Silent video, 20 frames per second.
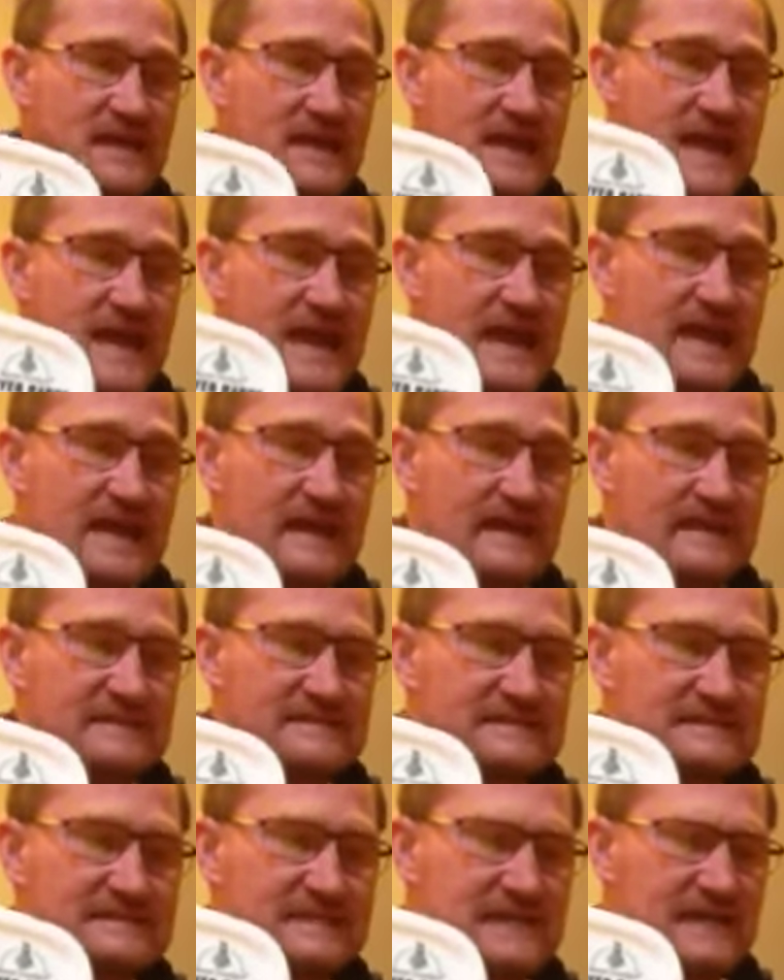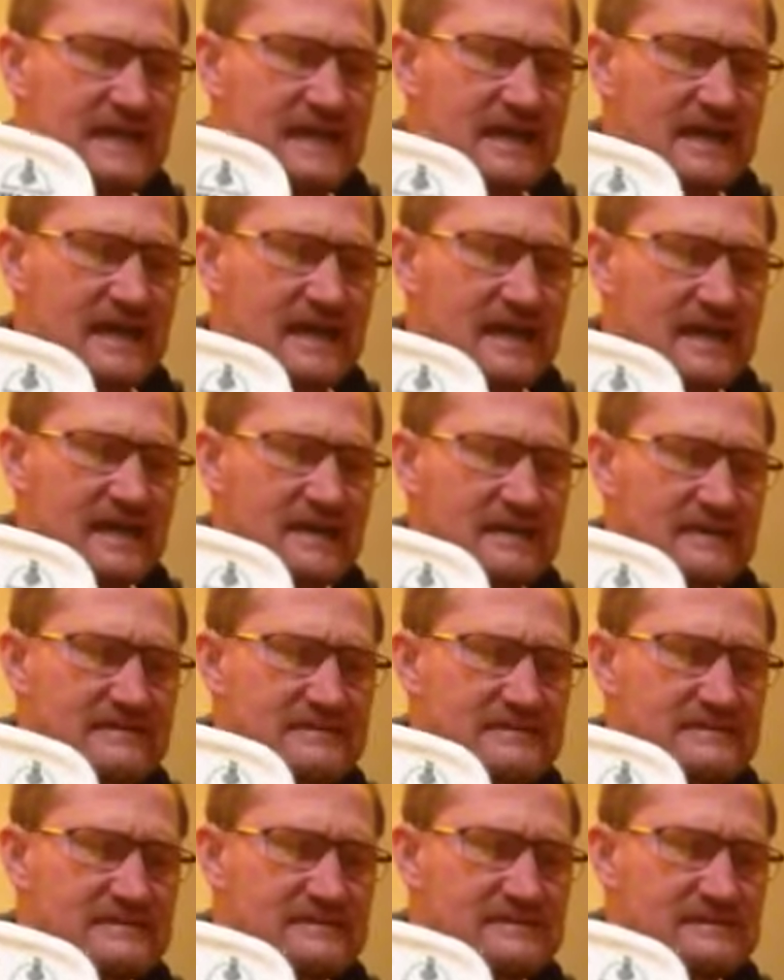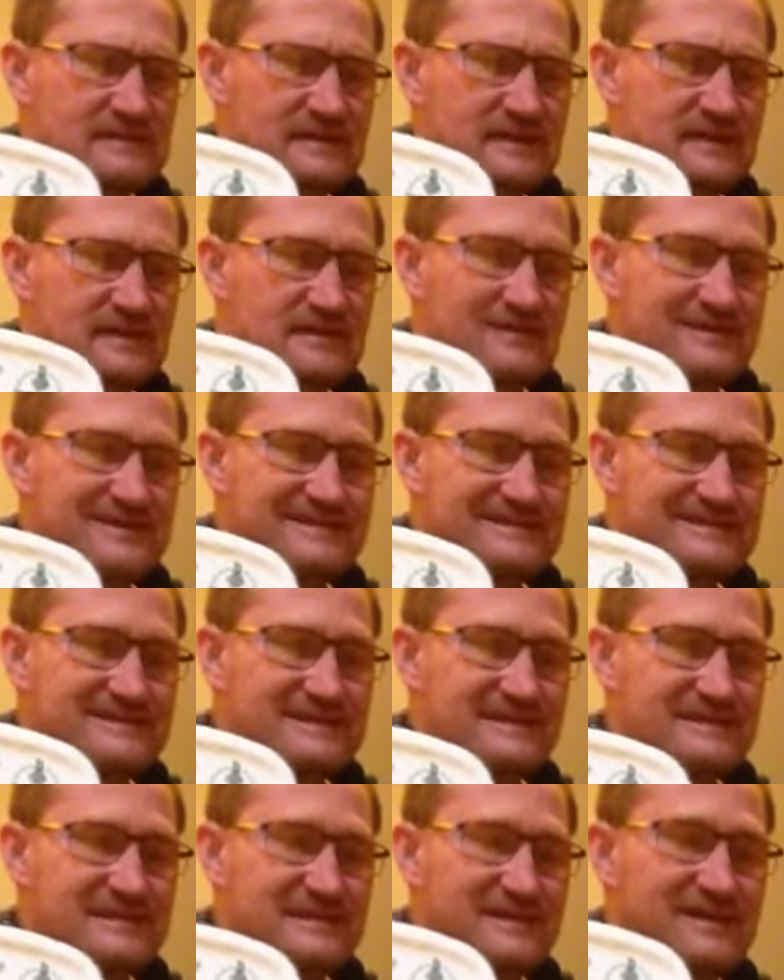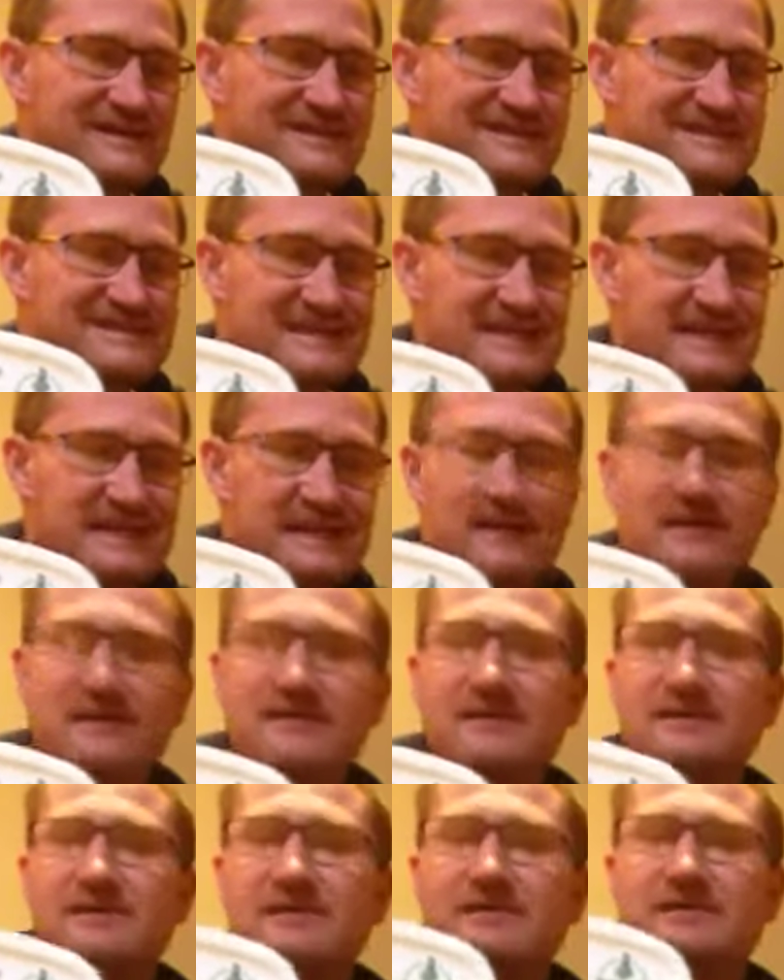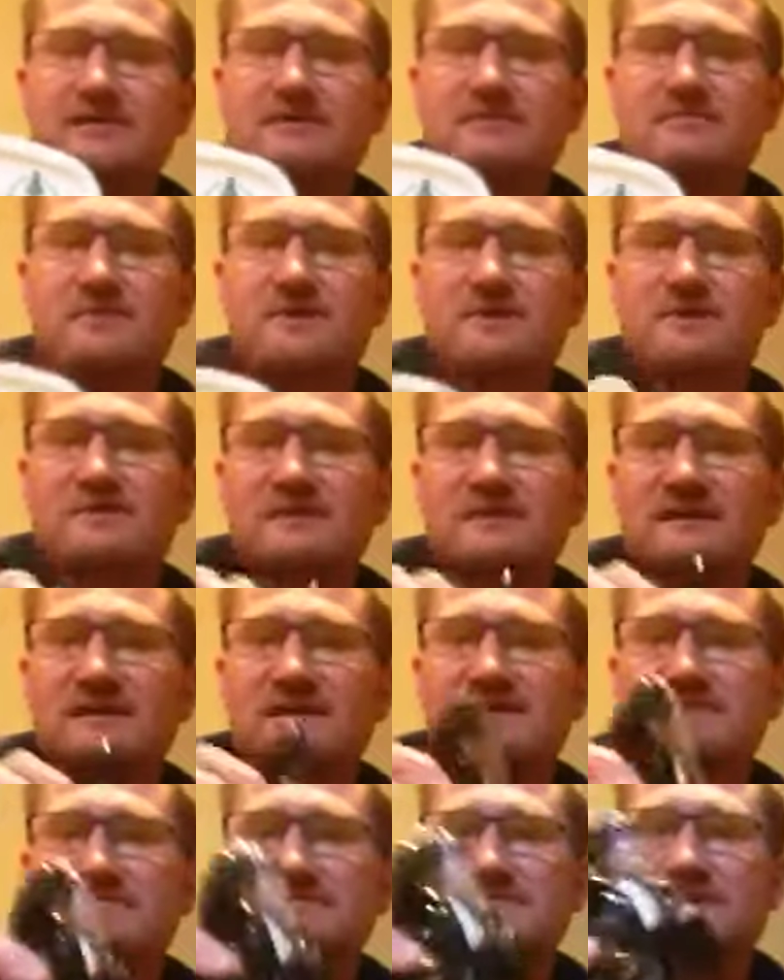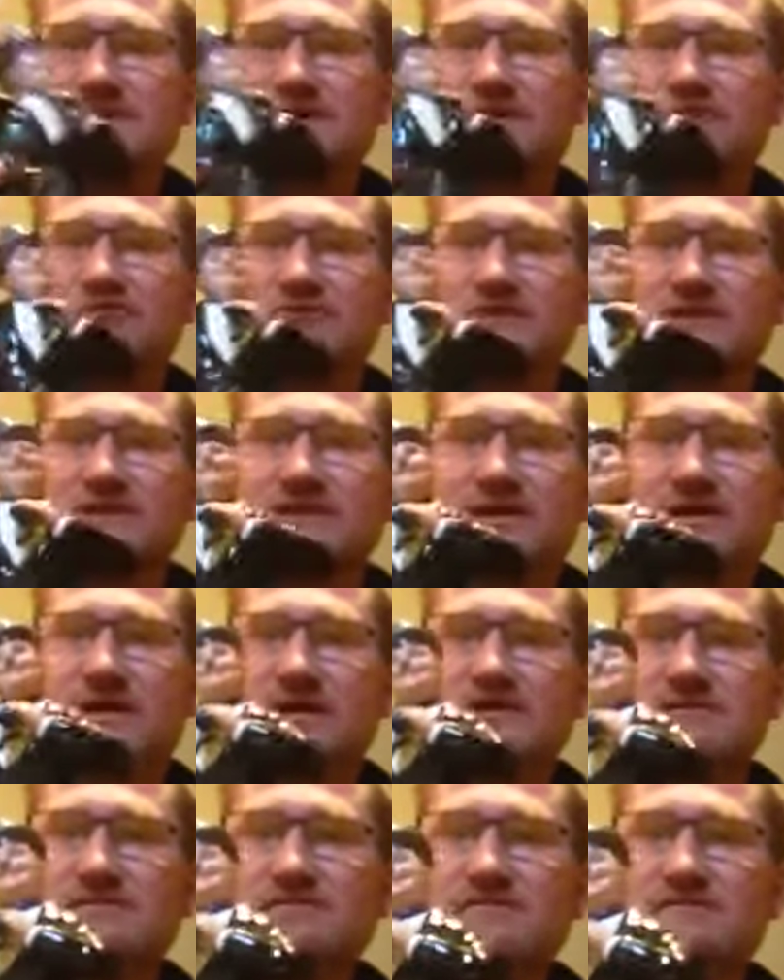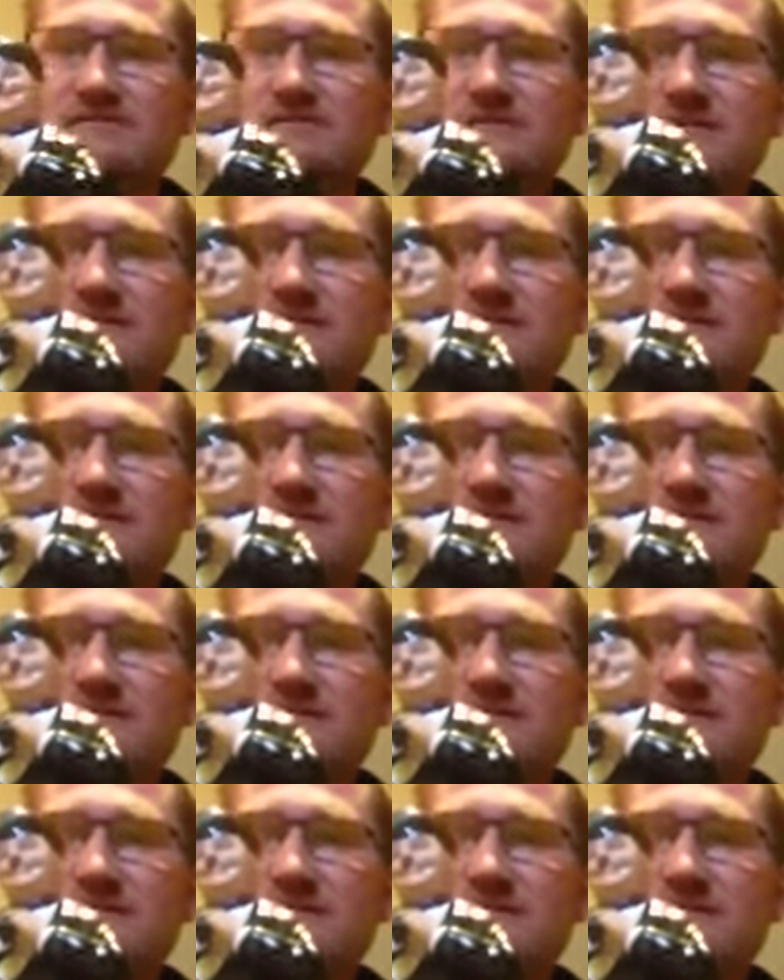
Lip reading: and this is 1990 at the bottom of these. So really nice